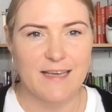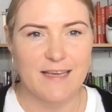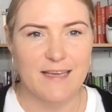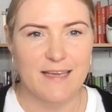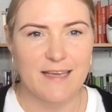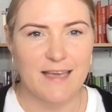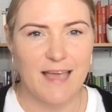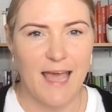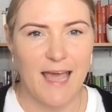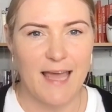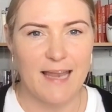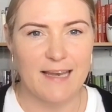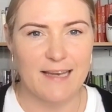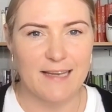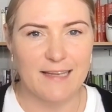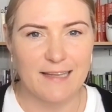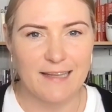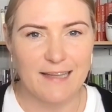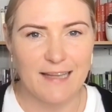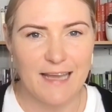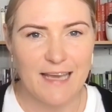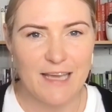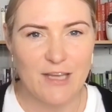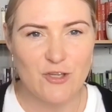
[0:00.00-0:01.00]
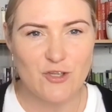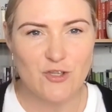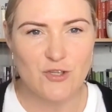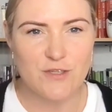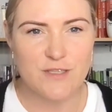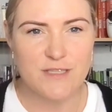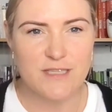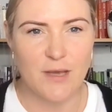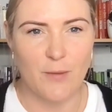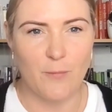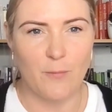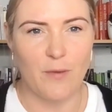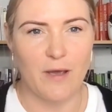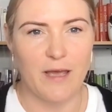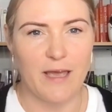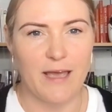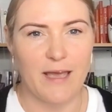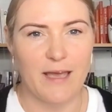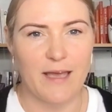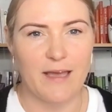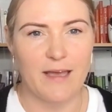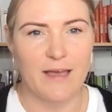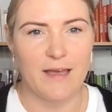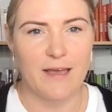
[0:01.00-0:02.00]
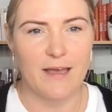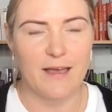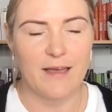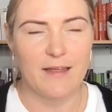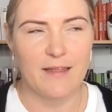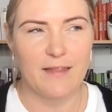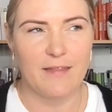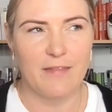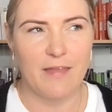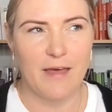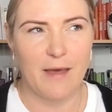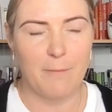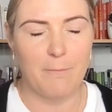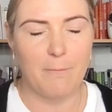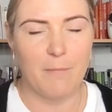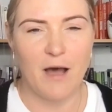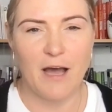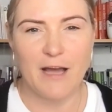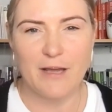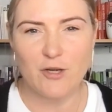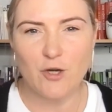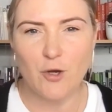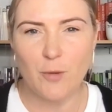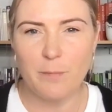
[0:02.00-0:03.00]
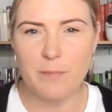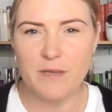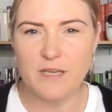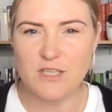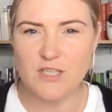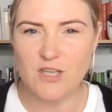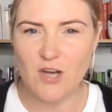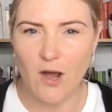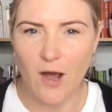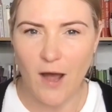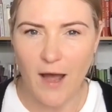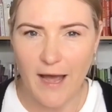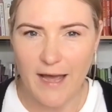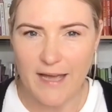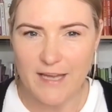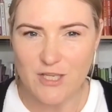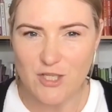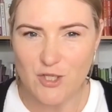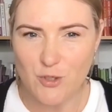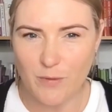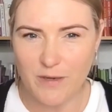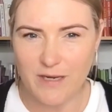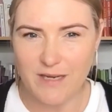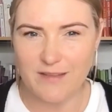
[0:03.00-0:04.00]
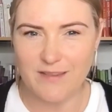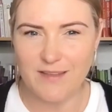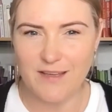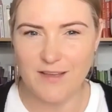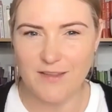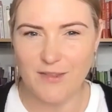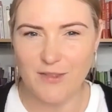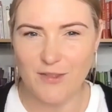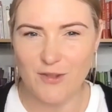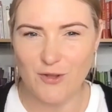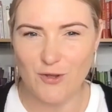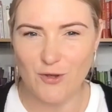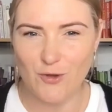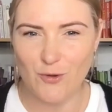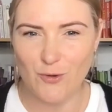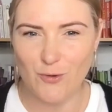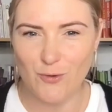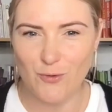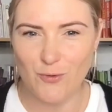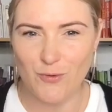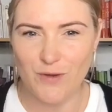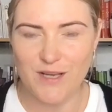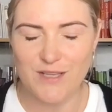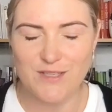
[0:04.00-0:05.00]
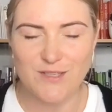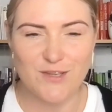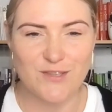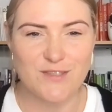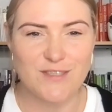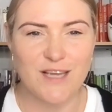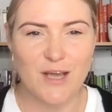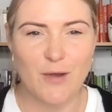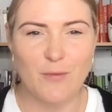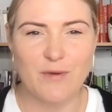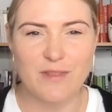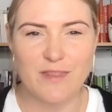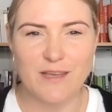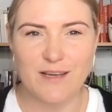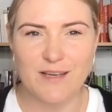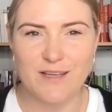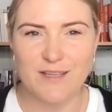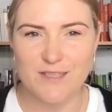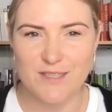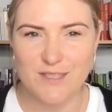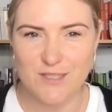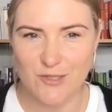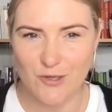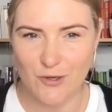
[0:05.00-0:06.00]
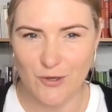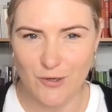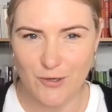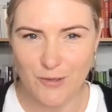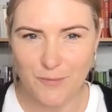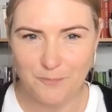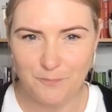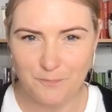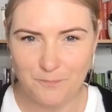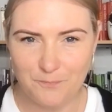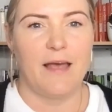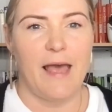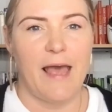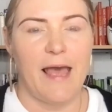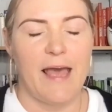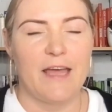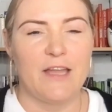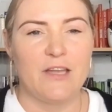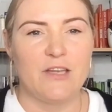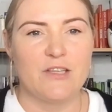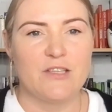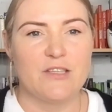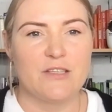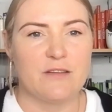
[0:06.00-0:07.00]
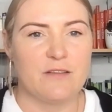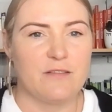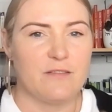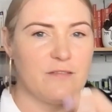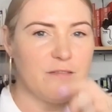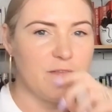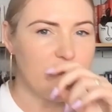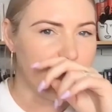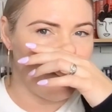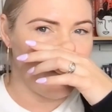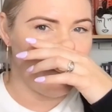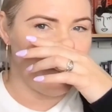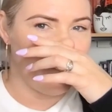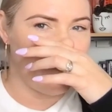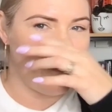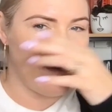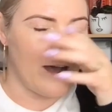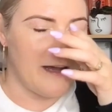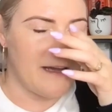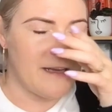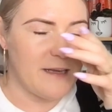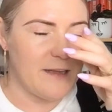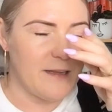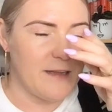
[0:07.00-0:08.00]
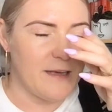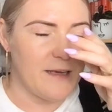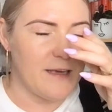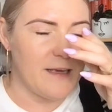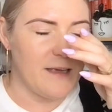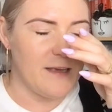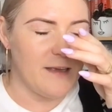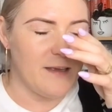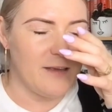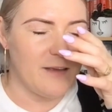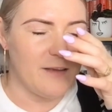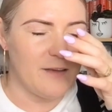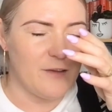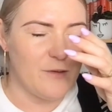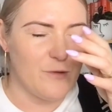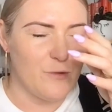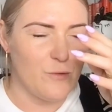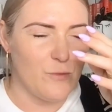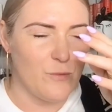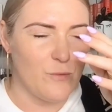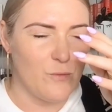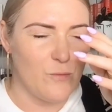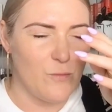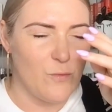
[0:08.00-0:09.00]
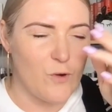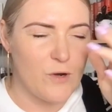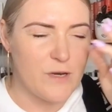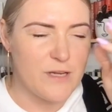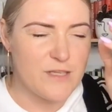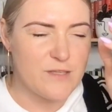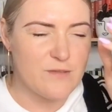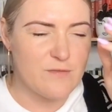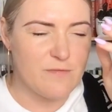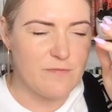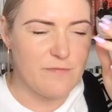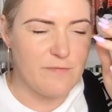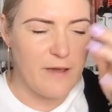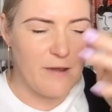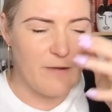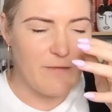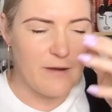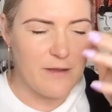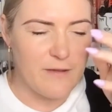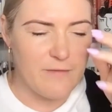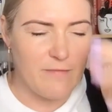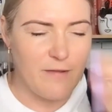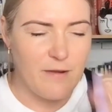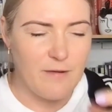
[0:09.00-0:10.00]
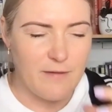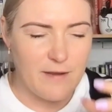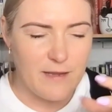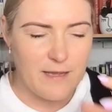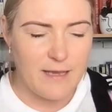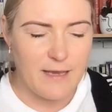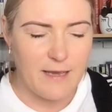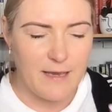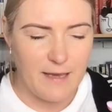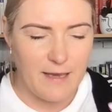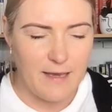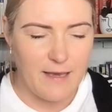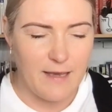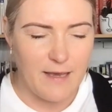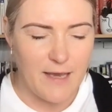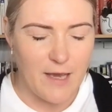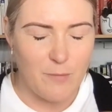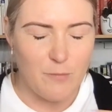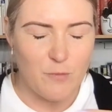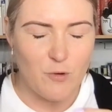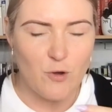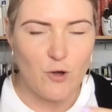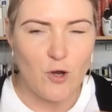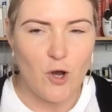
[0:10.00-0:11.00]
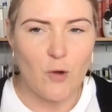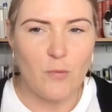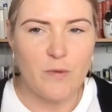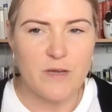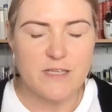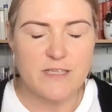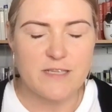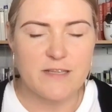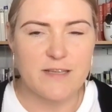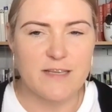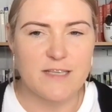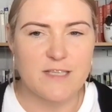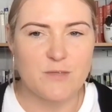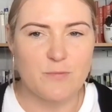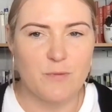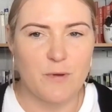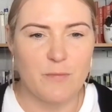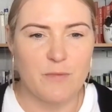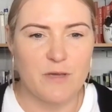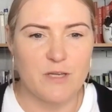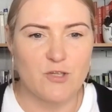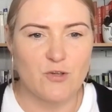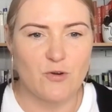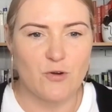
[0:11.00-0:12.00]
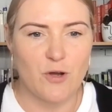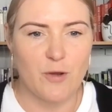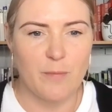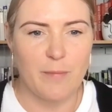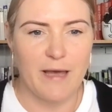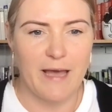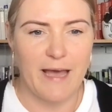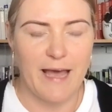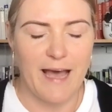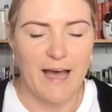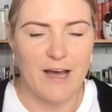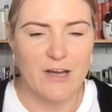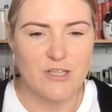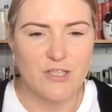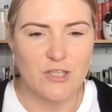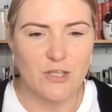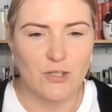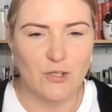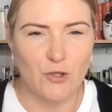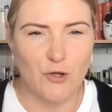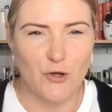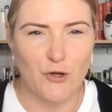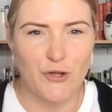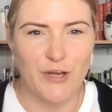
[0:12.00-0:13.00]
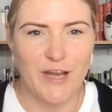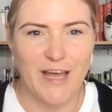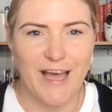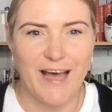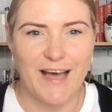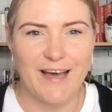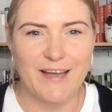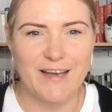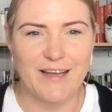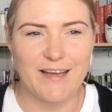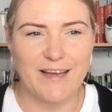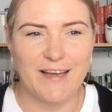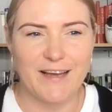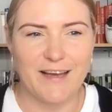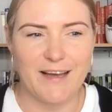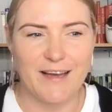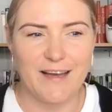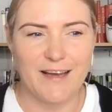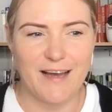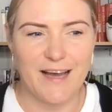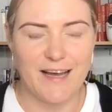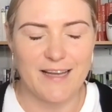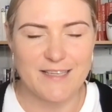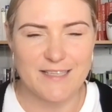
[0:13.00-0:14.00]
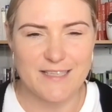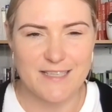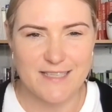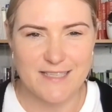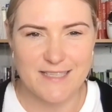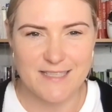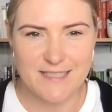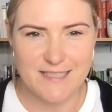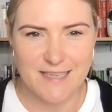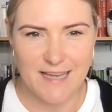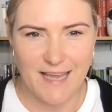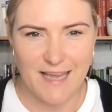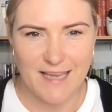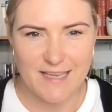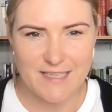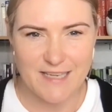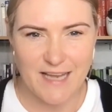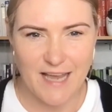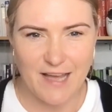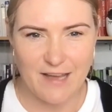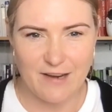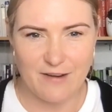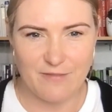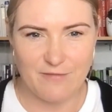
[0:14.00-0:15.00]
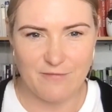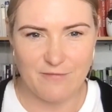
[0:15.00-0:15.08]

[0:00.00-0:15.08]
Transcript: can lead you somewhere that might not be tied to anything that you associate with a concern. And finally, what is very, very key, and we'll go into this when we talk about how to learn how to understand how to